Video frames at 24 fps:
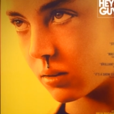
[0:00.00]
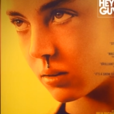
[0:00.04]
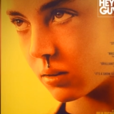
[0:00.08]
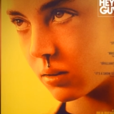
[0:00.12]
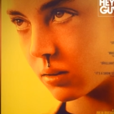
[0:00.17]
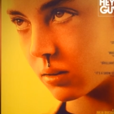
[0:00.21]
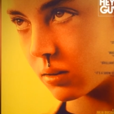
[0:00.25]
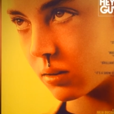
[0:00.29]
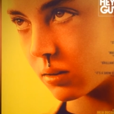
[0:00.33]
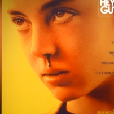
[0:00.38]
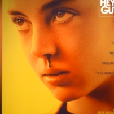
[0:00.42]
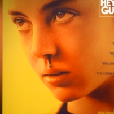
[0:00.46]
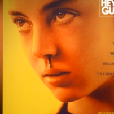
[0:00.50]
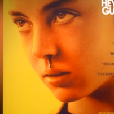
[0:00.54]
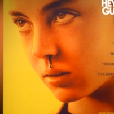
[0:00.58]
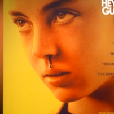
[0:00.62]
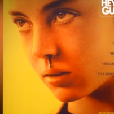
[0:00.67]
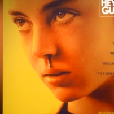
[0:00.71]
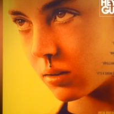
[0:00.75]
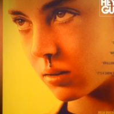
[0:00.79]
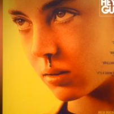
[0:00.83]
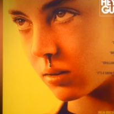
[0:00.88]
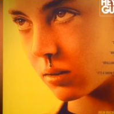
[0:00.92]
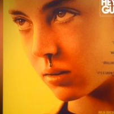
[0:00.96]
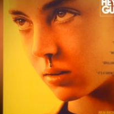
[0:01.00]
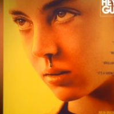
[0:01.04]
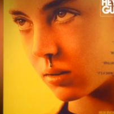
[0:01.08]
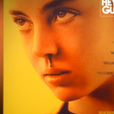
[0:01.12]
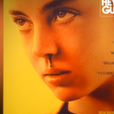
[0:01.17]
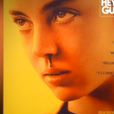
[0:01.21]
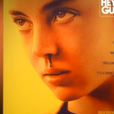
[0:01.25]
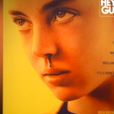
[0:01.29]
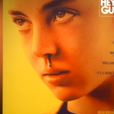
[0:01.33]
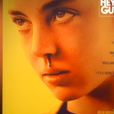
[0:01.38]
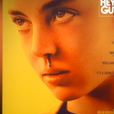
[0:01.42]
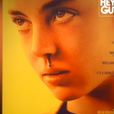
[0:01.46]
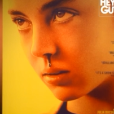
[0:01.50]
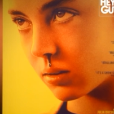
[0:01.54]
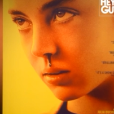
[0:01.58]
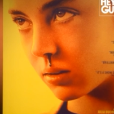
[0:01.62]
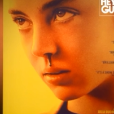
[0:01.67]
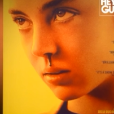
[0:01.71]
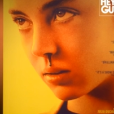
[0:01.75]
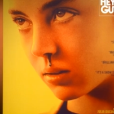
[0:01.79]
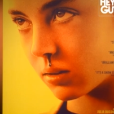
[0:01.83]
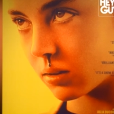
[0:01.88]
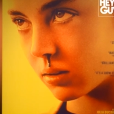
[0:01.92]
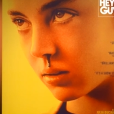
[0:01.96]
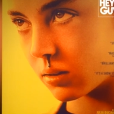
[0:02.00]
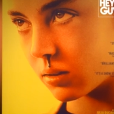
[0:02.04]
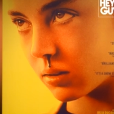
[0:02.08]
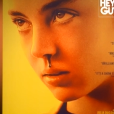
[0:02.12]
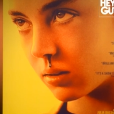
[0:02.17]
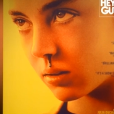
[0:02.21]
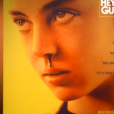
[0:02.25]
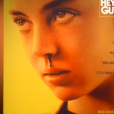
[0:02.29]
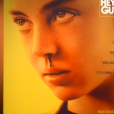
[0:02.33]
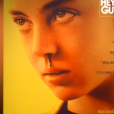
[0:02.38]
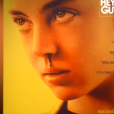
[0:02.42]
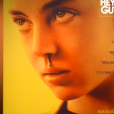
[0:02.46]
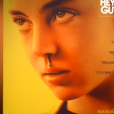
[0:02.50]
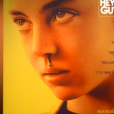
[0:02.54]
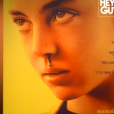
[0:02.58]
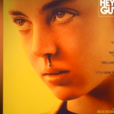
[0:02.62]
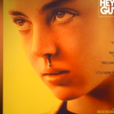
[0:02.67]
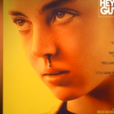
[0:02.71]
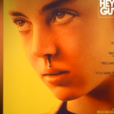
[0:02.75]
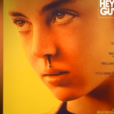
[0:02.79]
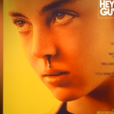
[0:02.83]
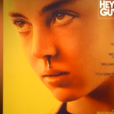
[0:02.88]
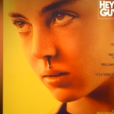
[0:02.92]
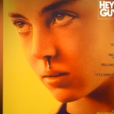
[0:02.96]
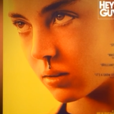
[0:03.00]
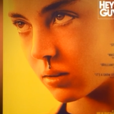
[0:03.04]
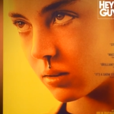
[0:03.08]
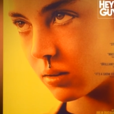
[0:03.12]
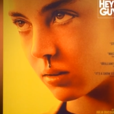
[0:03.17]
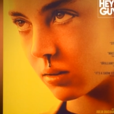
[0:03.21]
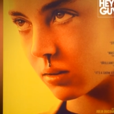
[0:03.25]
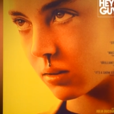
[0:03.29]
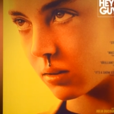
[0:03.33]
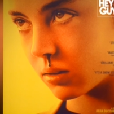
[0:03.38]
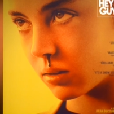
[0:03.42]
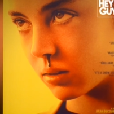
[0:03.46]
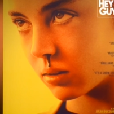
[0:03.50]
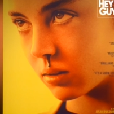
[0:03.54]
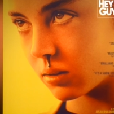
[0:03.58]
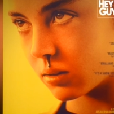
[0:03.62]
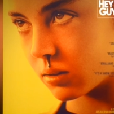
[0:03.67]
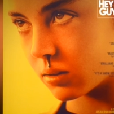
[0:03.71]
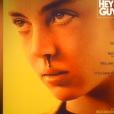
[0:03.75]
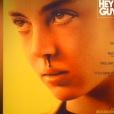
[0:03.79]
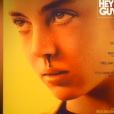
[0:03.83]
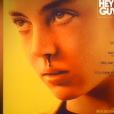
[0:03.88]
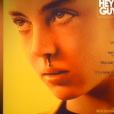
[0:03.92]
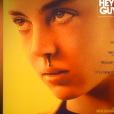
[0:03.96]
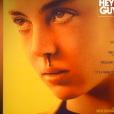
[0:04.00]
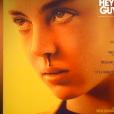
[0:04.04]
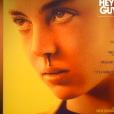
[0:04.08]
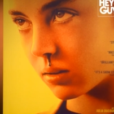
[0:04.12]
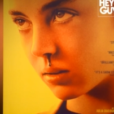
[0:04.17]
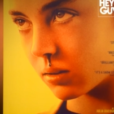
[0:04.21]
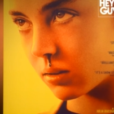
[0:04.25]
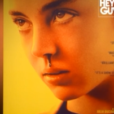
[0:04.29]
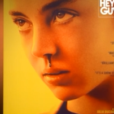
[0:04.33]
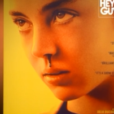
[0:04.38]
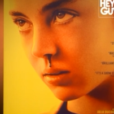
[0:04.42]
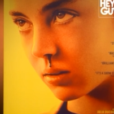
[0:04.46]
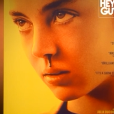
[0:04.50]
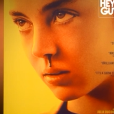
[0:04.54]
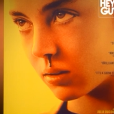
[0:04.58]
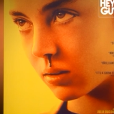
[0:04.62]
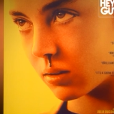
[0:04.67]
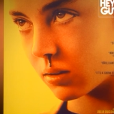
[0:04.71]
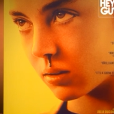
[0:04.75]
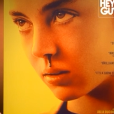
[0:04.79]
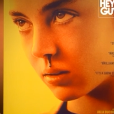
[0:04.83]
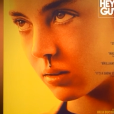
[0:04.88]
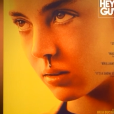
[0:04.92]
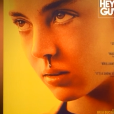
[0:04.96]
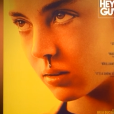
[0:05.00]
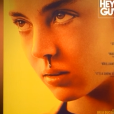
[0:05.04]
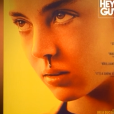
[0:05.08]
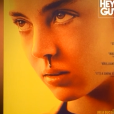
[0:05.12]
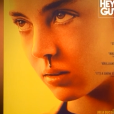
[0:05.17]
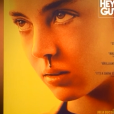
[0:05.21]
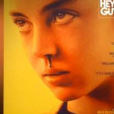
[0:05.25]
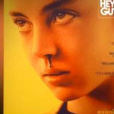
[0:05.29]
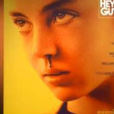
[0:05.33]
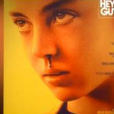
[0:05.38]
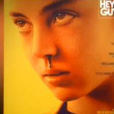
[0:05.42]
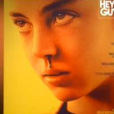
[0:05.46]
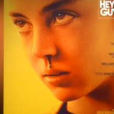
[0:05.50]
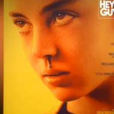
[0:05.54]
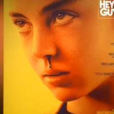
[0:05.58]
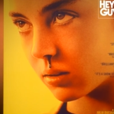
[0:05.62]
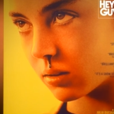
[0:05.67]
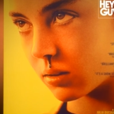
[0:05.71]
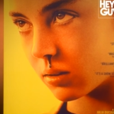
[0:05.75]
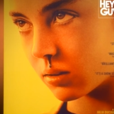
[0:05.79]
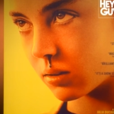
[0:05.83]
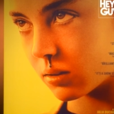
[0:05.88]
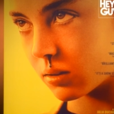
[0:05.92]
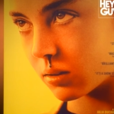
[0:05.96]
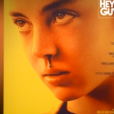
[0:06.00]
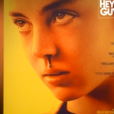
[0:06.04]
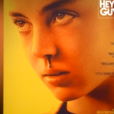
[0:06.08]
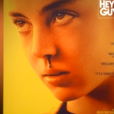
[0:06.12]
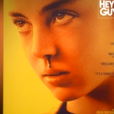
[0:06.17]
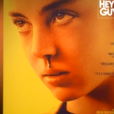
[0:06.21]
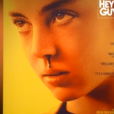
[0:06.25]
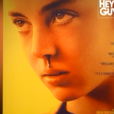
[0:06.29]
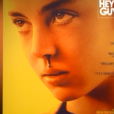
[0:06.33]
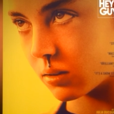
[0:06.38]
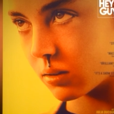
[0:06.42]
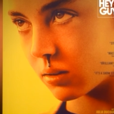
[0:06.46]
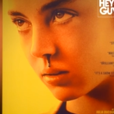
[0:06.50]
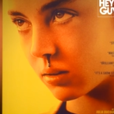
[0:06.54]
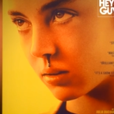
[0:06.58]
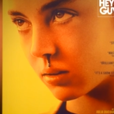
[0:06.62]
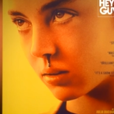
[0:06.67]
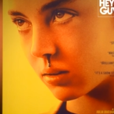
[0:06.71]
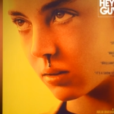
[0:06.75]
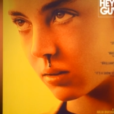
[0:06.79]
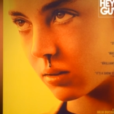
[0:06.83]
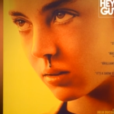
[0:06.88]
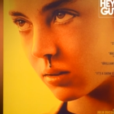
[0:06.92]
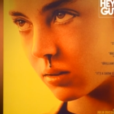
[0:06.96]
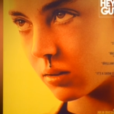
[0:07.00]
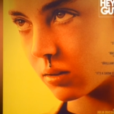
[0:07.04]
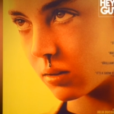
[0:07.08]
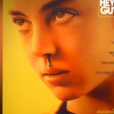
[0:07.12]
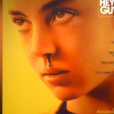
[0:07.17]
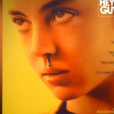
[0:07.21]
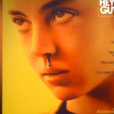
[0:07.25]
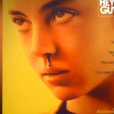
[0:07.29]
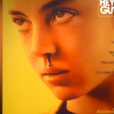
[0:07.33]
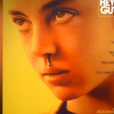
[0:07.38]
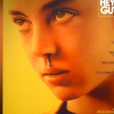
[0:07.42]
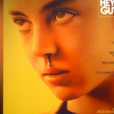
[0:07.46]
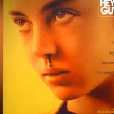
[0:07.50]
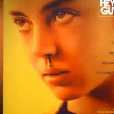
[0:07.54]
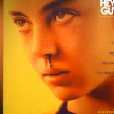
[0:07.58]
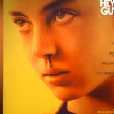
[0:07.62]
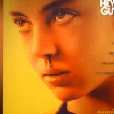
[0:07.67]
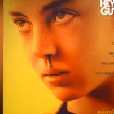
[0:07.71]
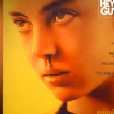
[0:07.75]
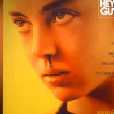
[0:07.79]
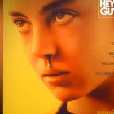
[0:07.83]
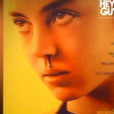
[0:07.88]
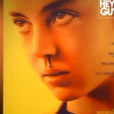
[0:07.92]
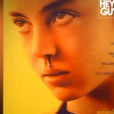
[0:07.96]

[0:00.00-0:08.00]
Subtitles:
[no speech]